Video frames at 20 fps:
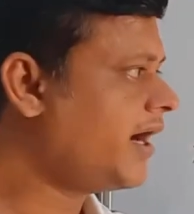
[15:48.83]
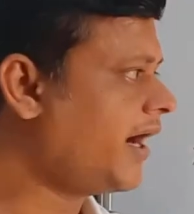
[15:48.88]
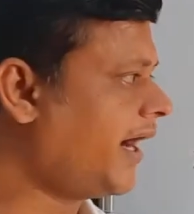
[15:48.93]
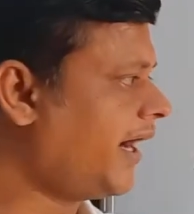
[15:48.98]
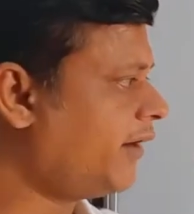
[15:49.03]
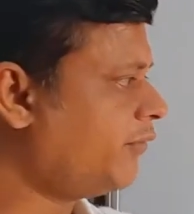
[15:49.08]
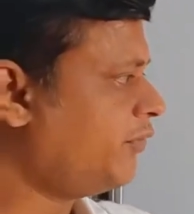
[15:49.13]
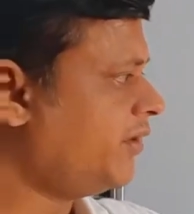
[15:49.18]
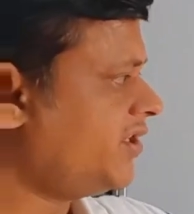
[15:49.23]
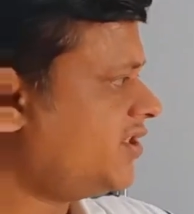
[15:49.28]

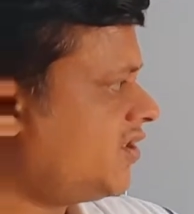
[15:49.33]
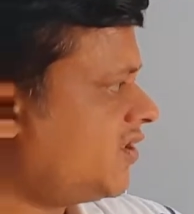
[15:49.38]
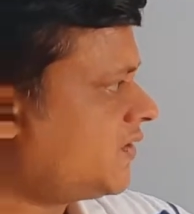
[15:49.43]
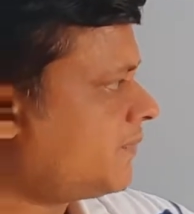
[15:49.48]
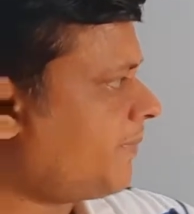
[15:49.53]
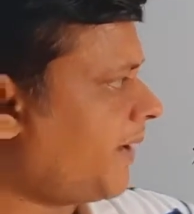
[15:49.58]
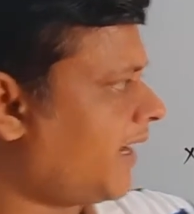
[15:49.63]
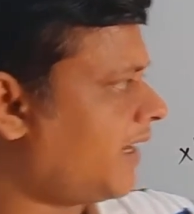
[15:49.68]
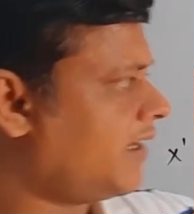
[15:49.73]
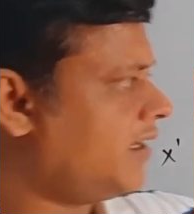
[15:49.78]
and which
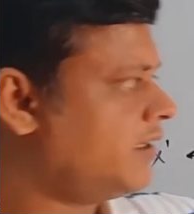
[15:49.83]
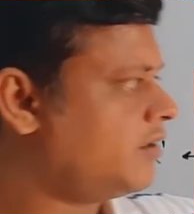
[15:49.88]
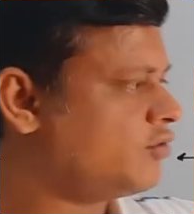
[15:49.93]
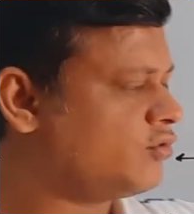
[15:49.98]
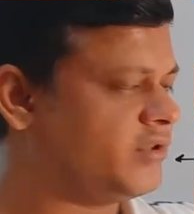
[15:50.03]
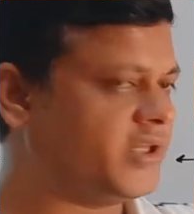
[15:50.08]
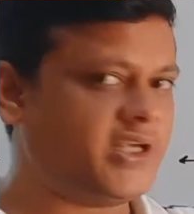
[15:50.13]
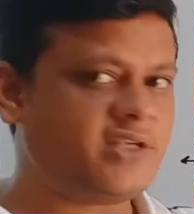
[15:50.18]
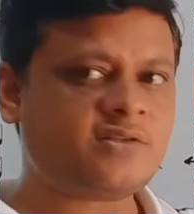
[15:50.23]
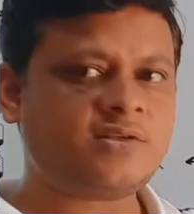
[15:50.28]
is
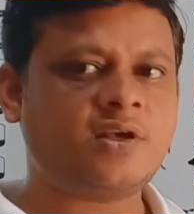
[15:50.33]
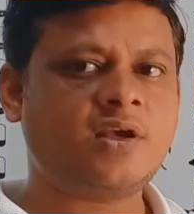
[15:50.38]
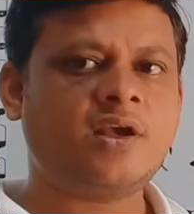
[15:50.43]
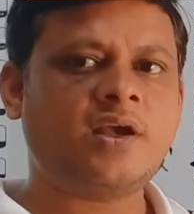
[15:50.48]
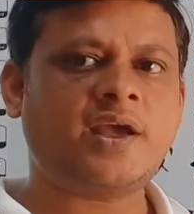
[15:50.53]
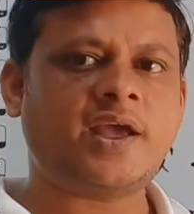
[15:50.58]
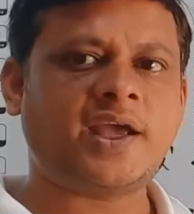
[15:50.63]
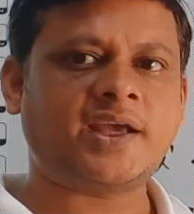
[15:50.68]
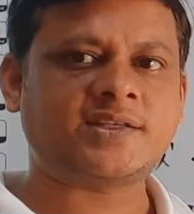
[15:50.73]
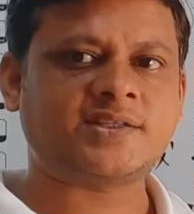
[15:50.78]
parallel to this
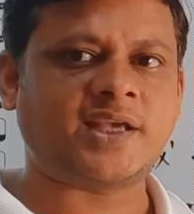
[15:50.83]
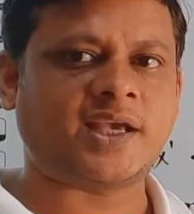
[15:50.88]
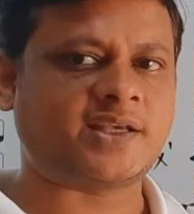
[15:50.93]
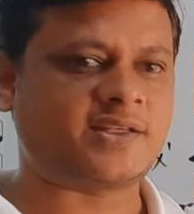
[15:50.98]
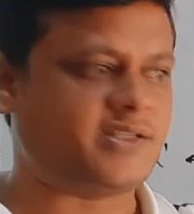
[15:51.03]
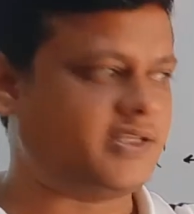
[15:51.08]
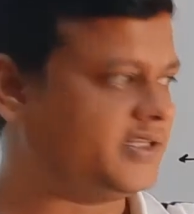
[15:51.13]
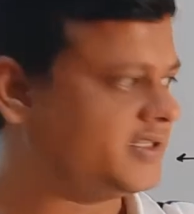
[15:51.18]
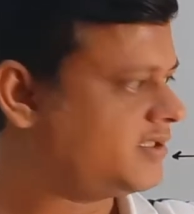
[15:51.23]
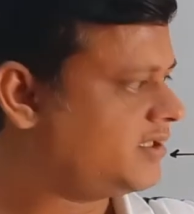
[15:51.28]

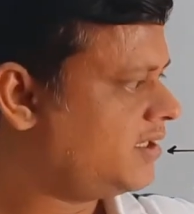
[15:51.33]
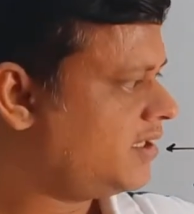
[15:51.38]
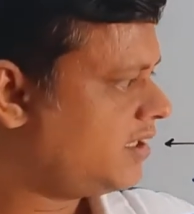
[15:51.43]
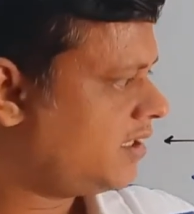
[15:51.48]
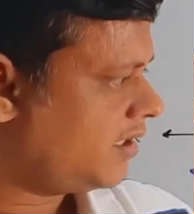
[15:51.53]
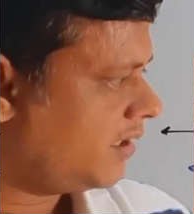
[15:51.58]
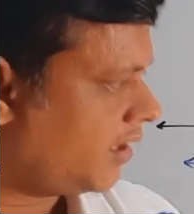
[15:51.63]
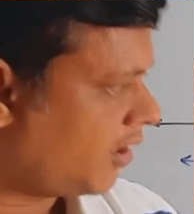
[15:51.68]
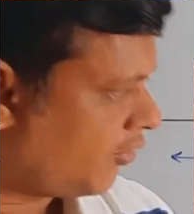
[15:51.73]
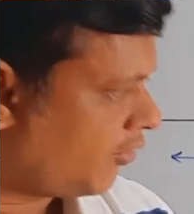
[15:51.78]
x-axis. Now